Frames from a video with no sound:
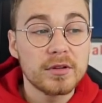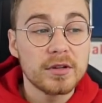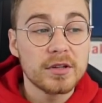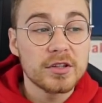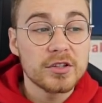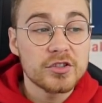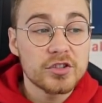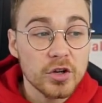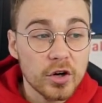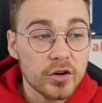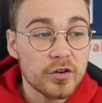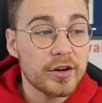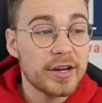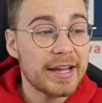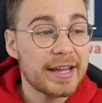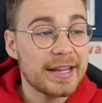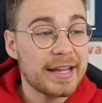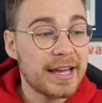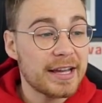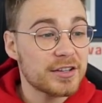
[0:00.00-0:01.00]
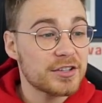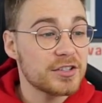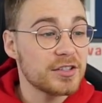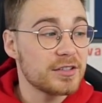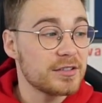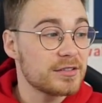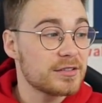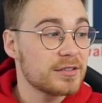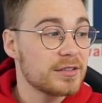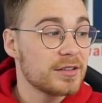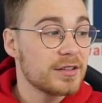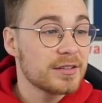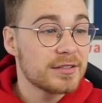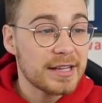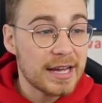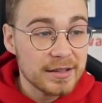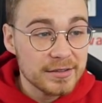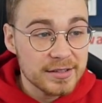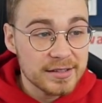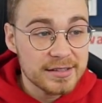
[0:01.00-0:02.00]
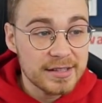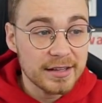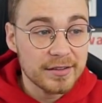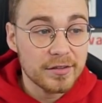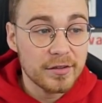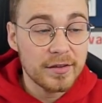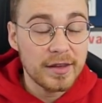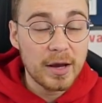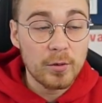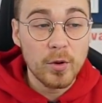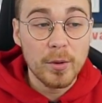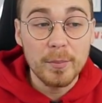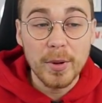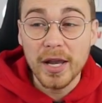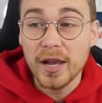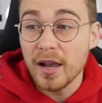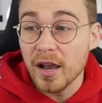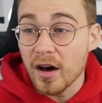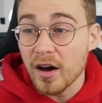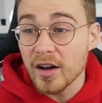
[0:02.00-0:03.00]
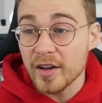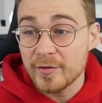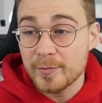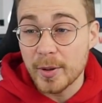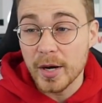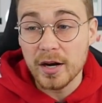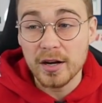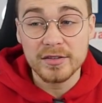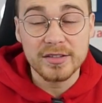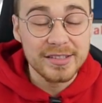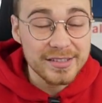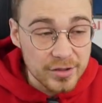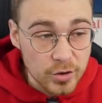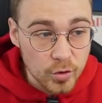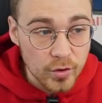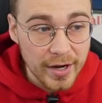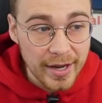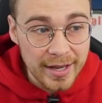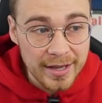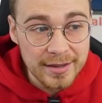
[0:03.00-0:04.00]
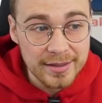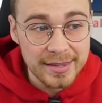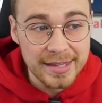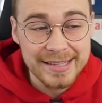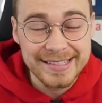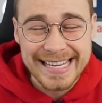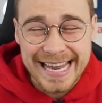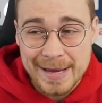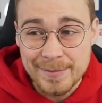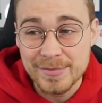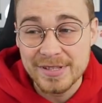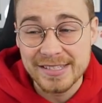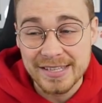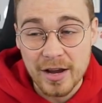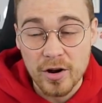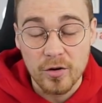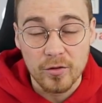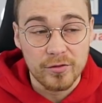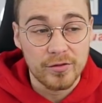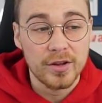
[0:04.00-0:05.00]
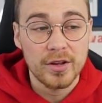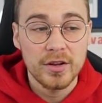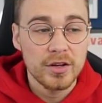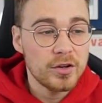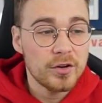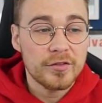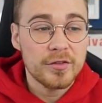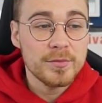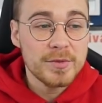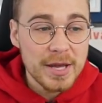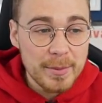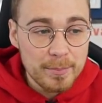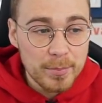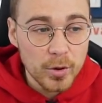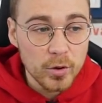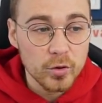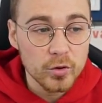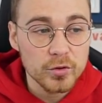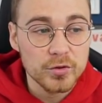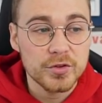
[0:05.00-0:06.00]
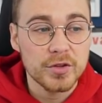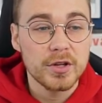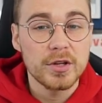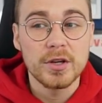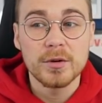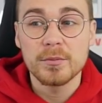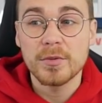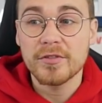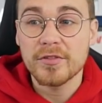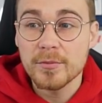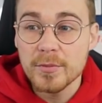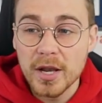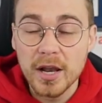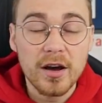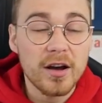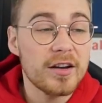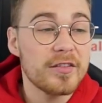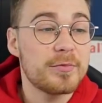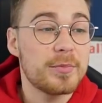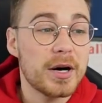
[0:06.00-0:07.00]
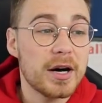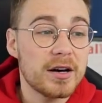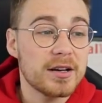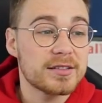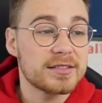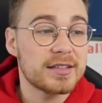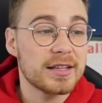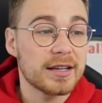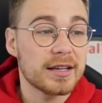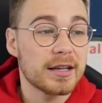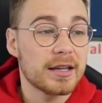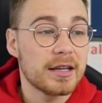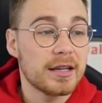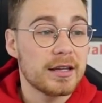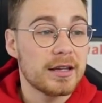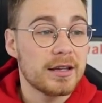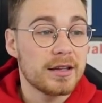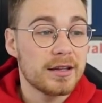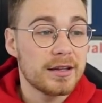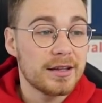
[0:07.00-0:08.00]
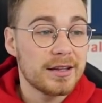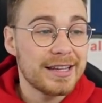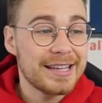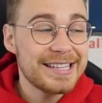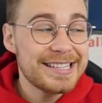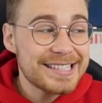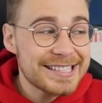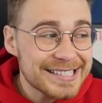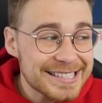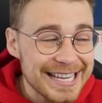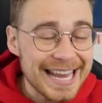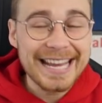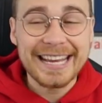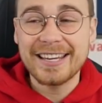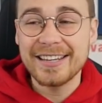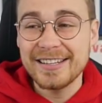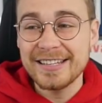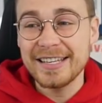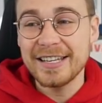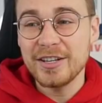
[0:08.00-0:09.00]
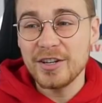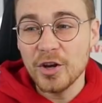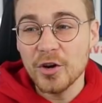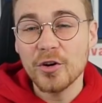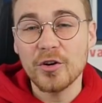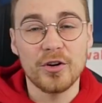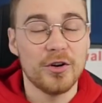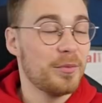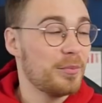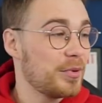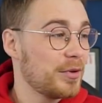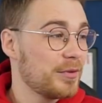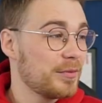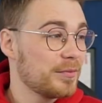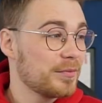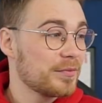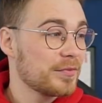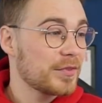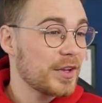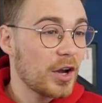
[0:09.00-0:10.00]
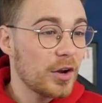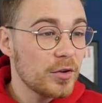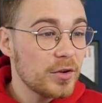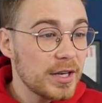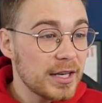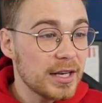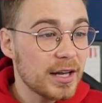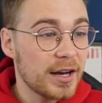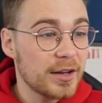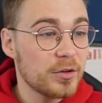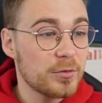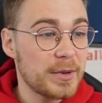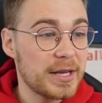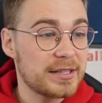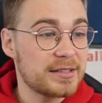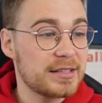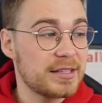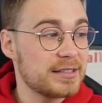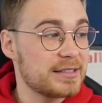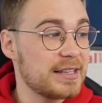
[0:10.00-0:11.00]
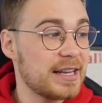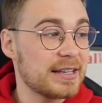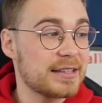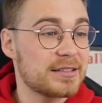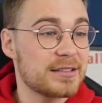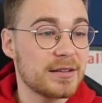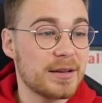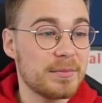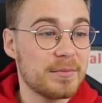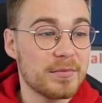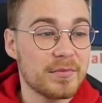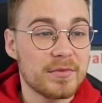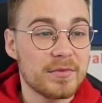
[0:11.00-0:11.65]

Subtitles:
Shot creating actions, down to sixth on that one. But live passes, creating things himself. Not from dead balls, but from live passing. He's second in Europe. Only Lionel Messi is next to him.